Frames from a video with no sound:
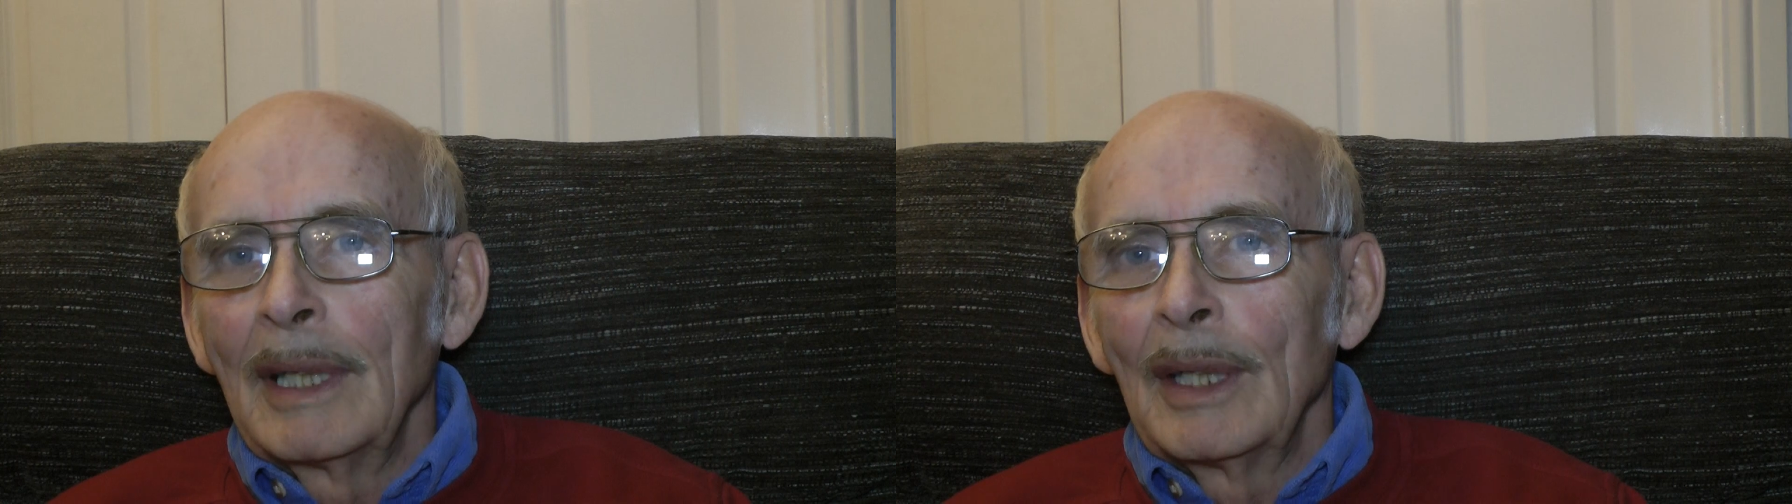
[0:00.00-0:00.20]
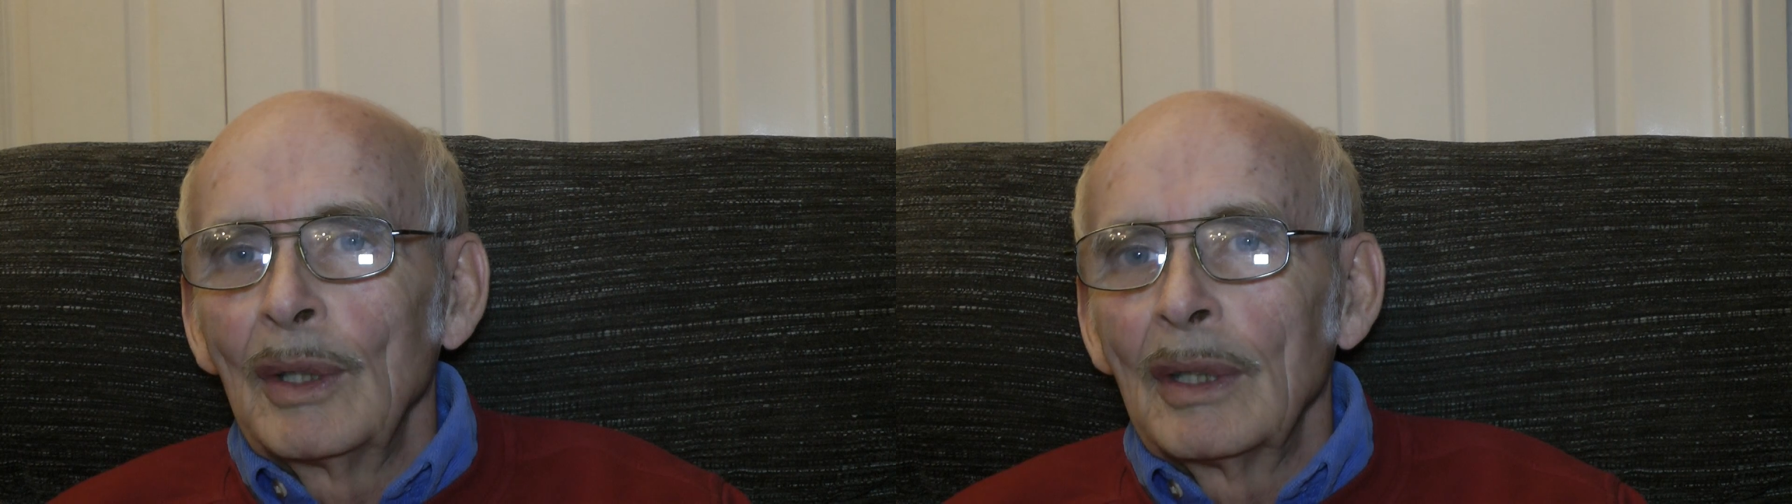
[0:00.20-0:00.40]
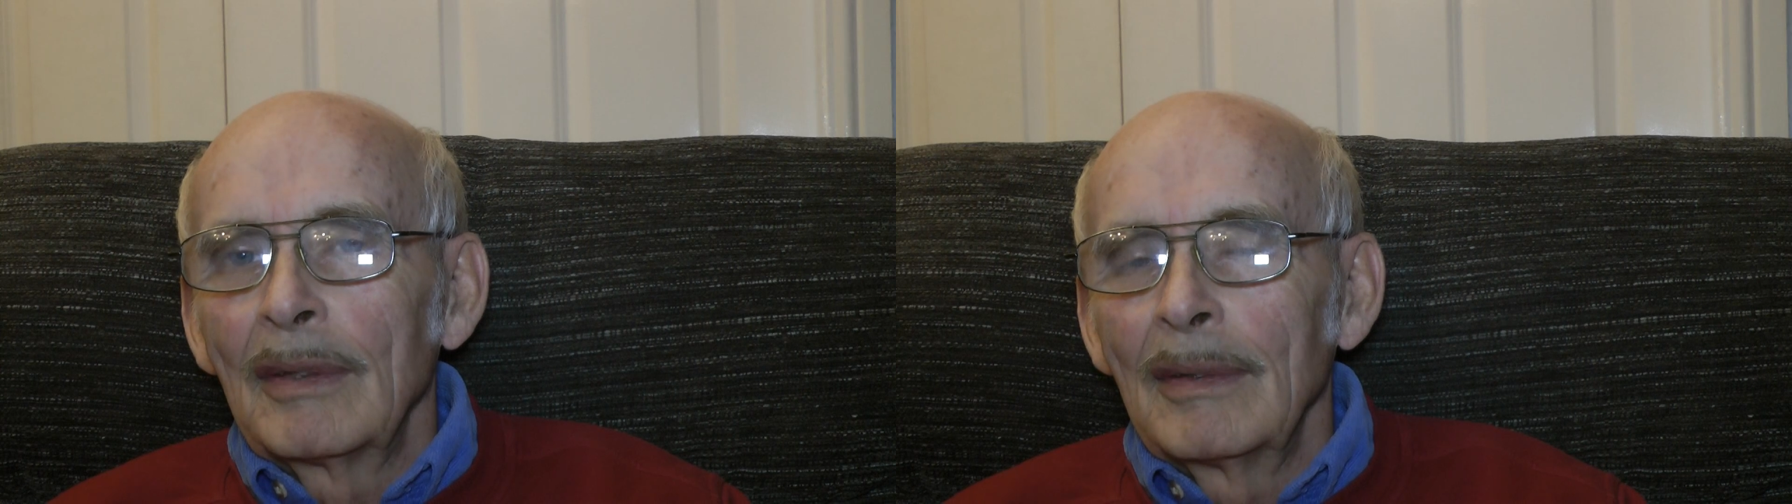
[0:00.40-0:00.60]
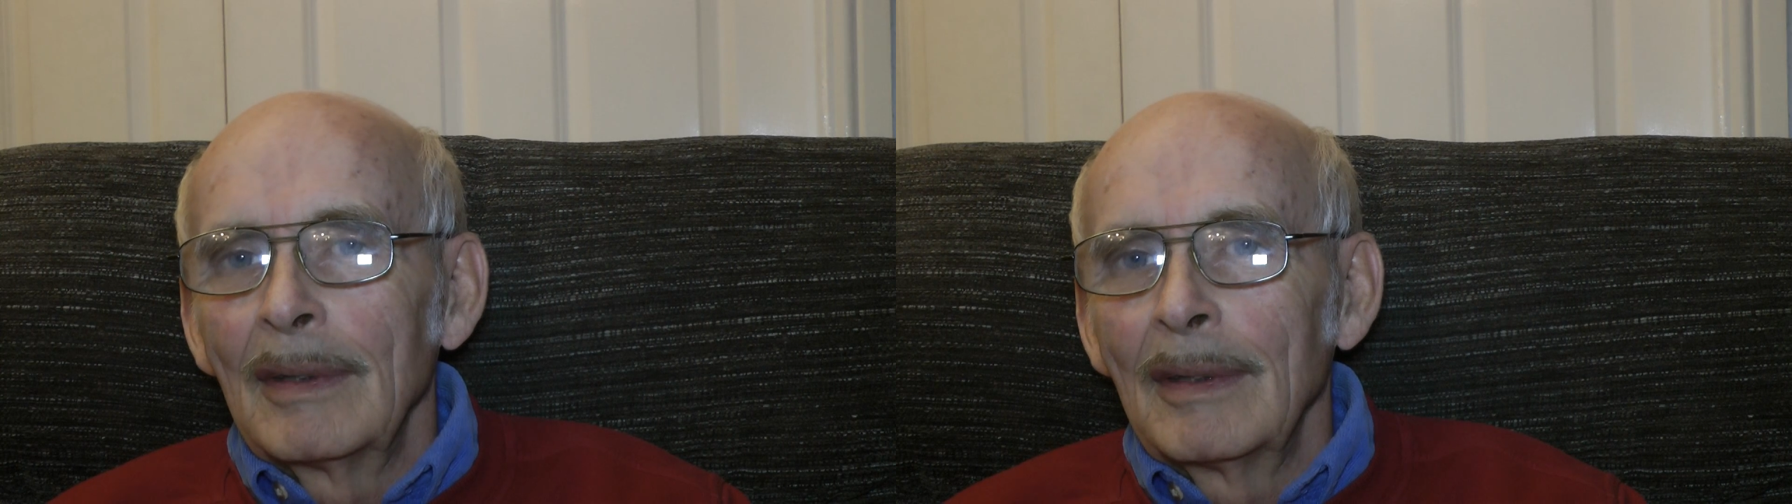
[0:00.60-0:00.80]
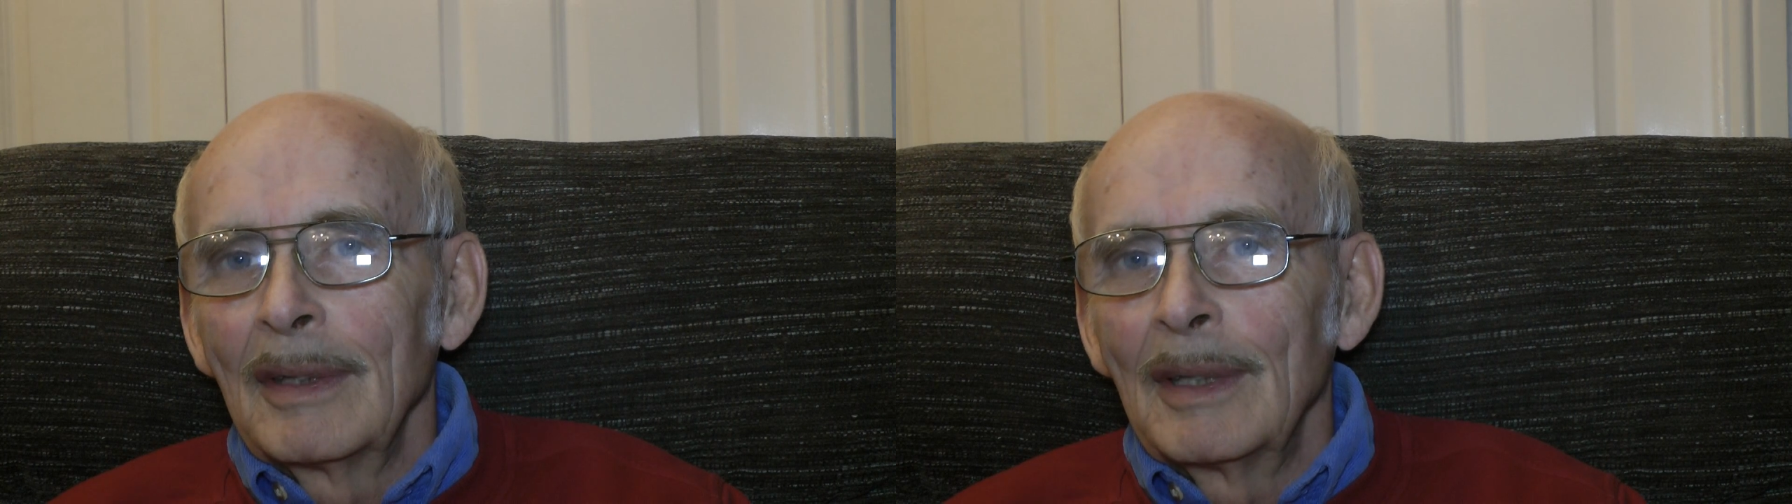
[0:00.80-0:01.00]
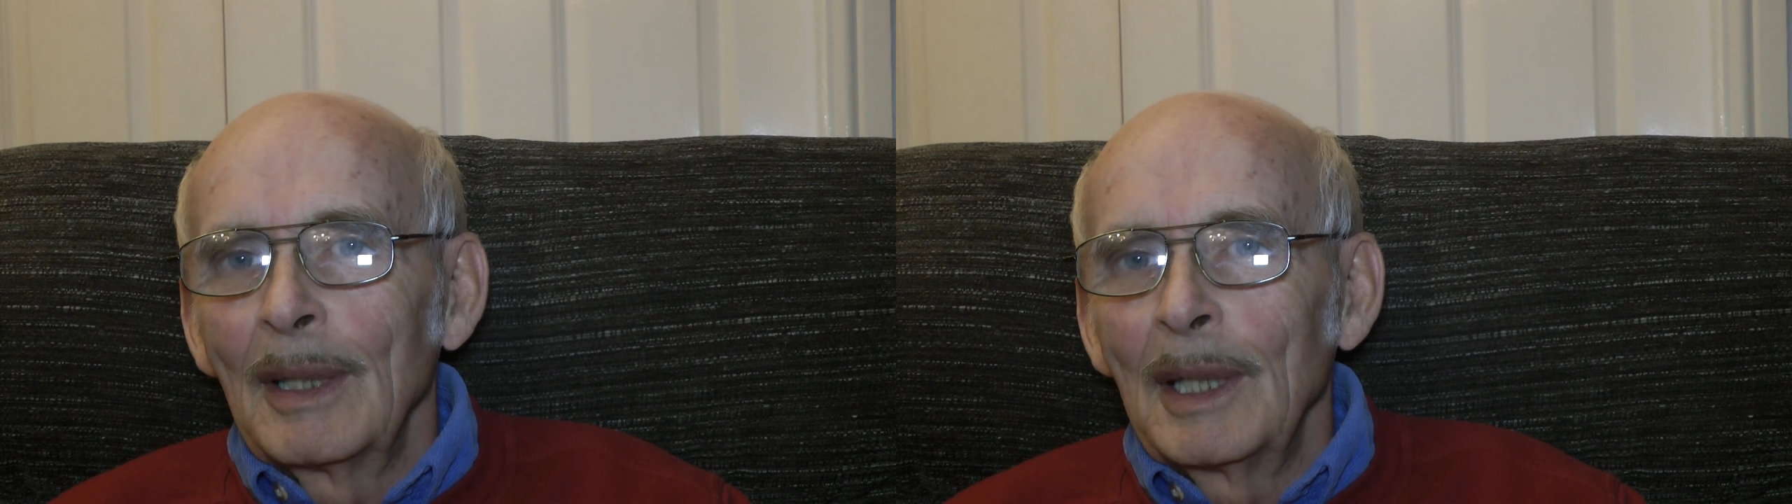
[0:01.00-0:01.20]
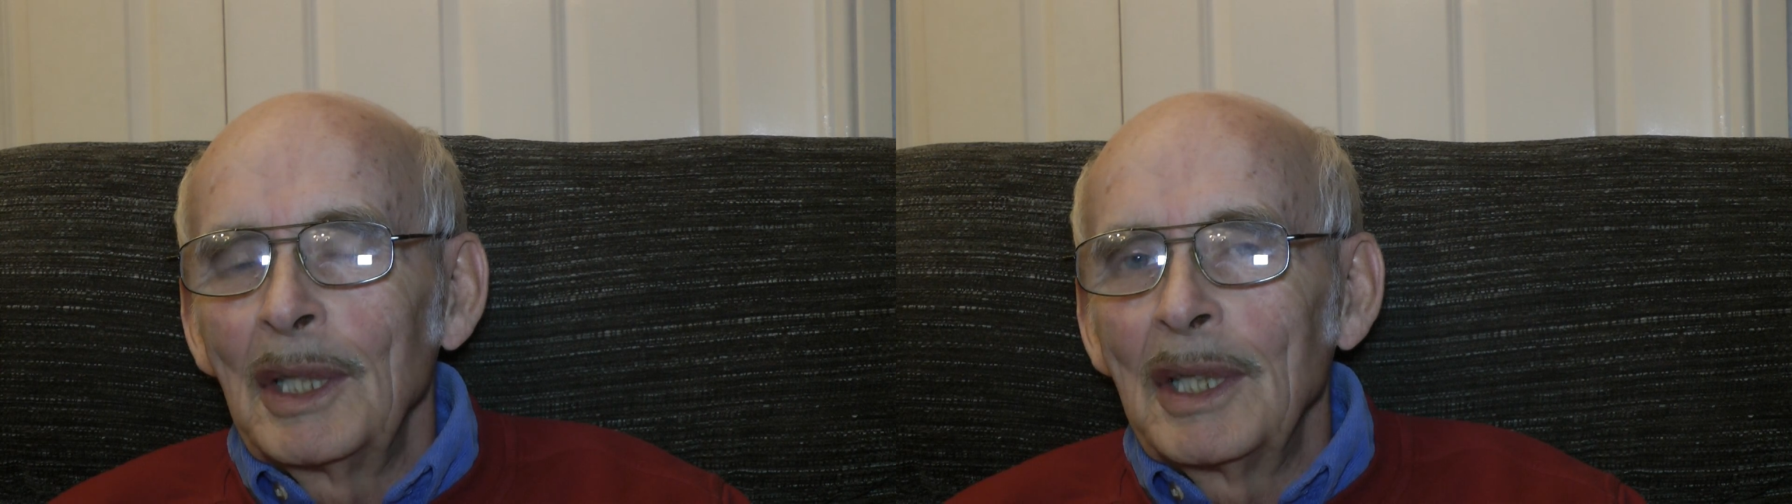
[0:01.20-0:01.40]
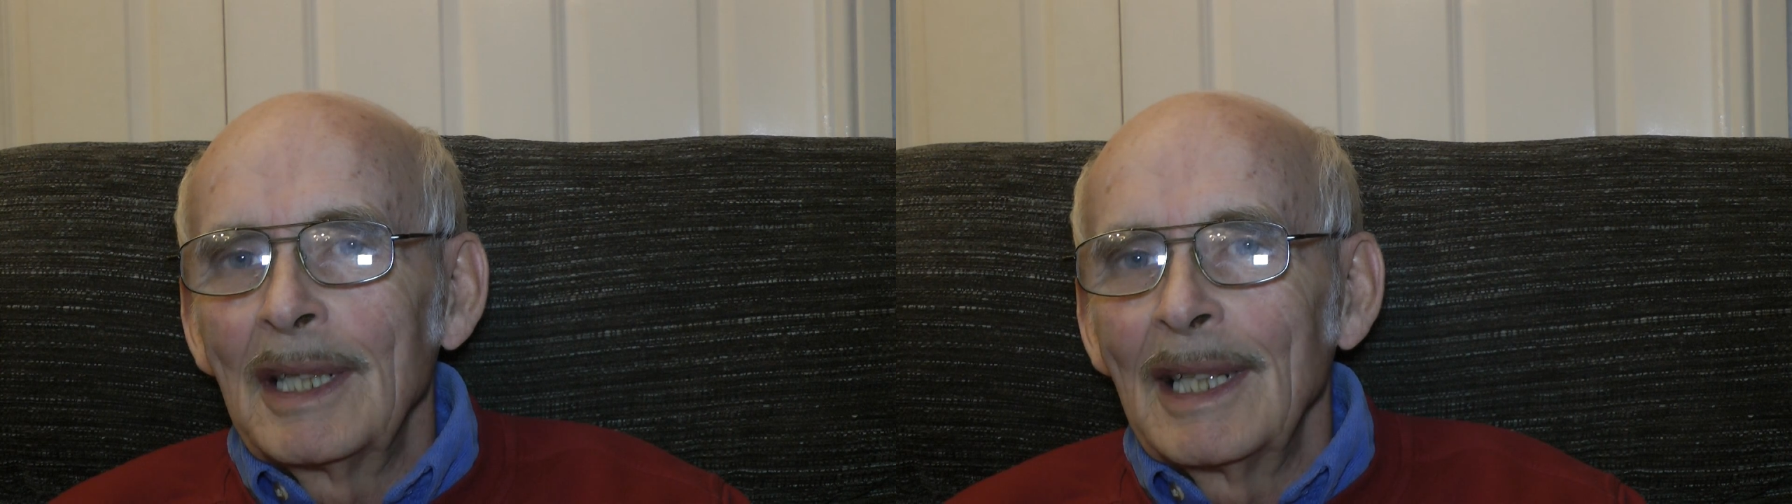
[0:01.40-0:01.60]
Great North Road, or
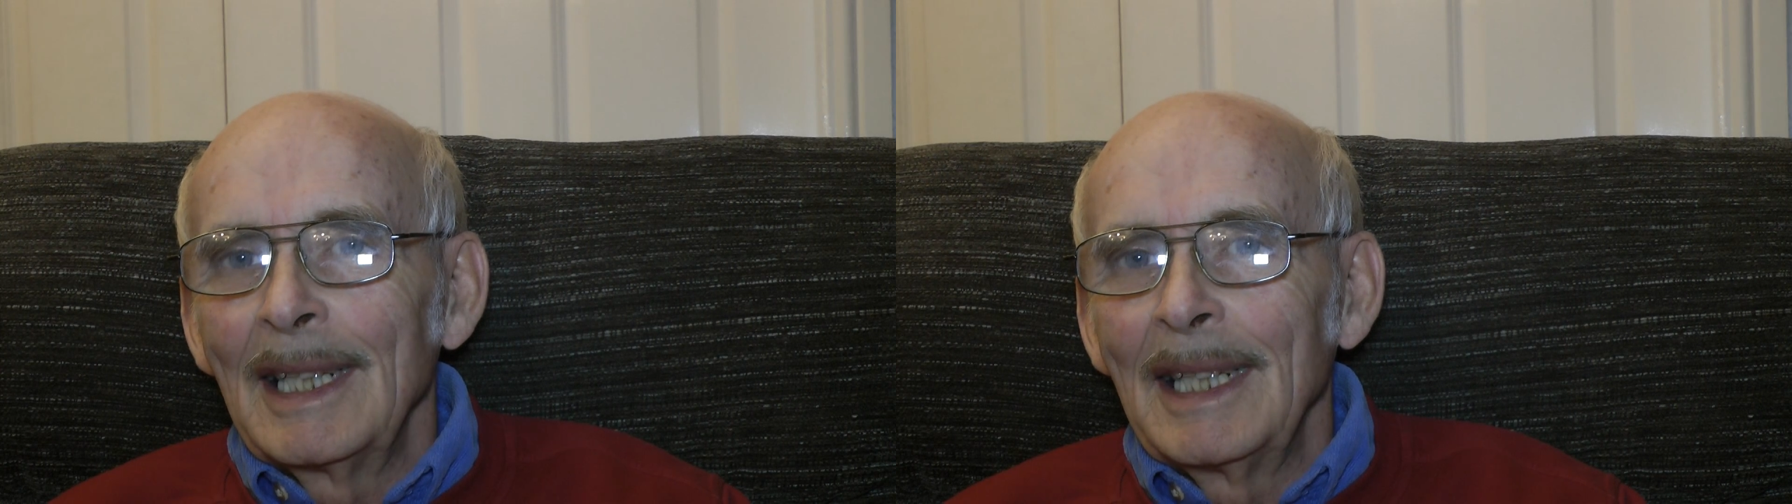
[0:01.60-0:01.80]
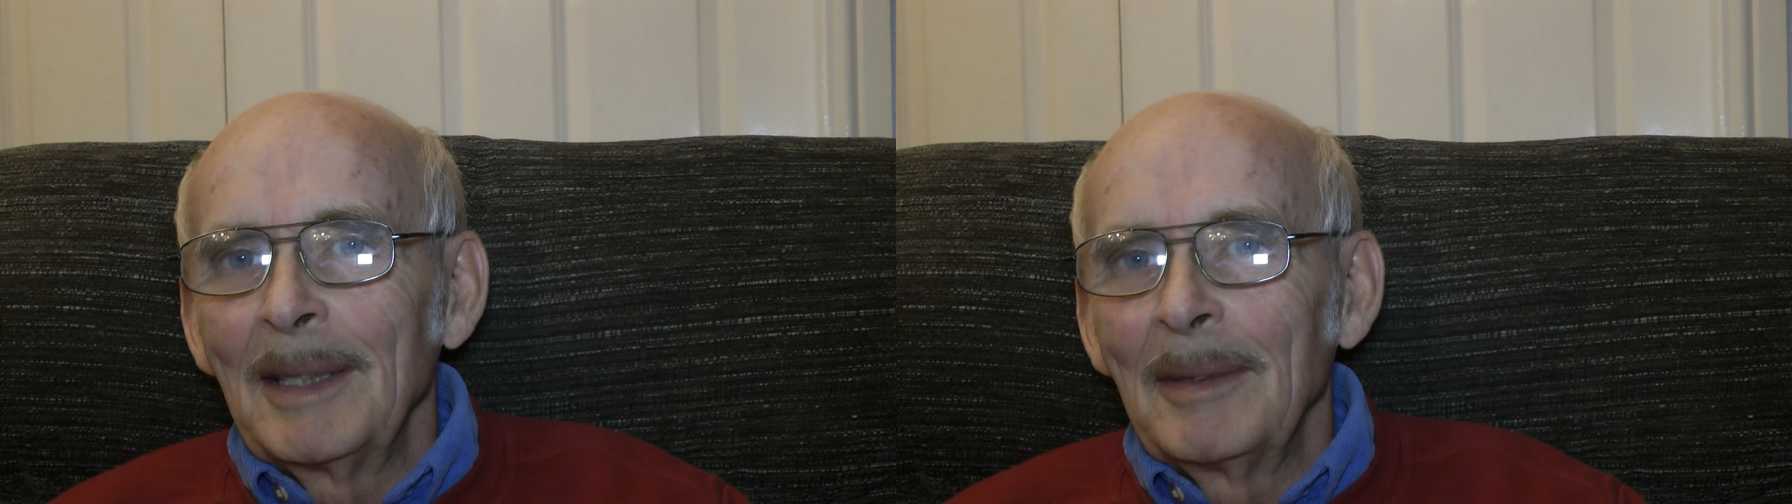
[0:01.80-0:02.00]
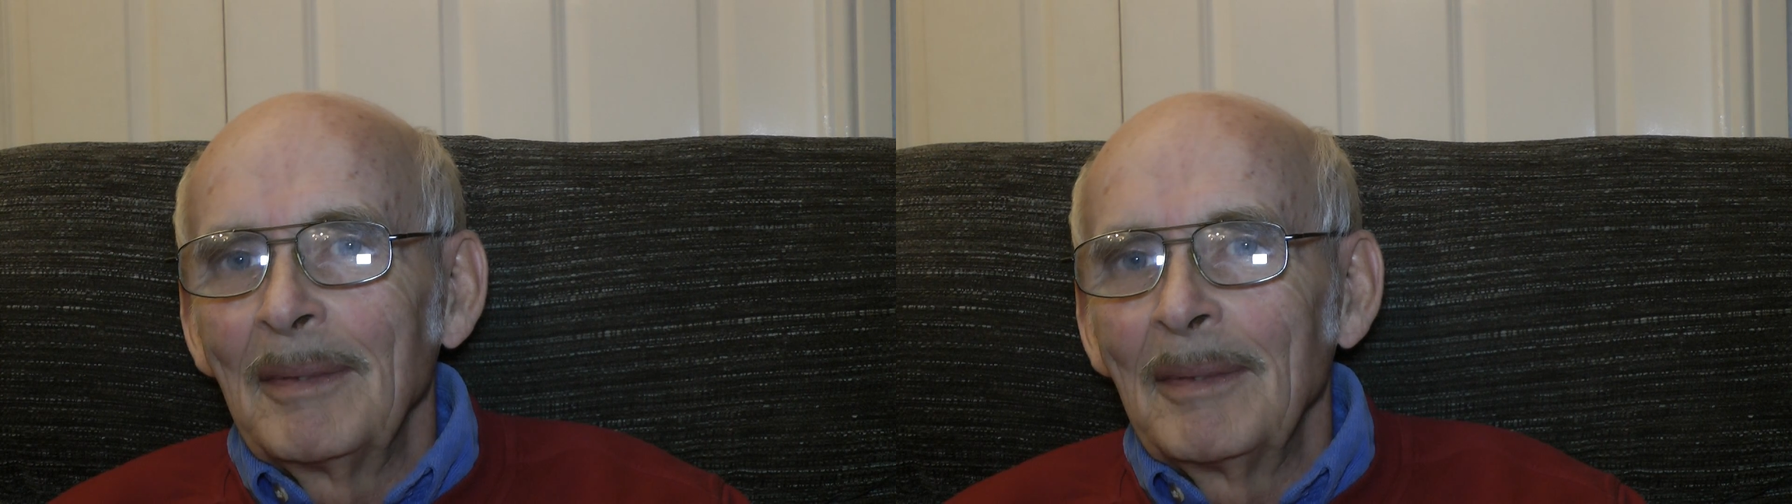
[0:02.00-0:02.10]
Leesy's Lane,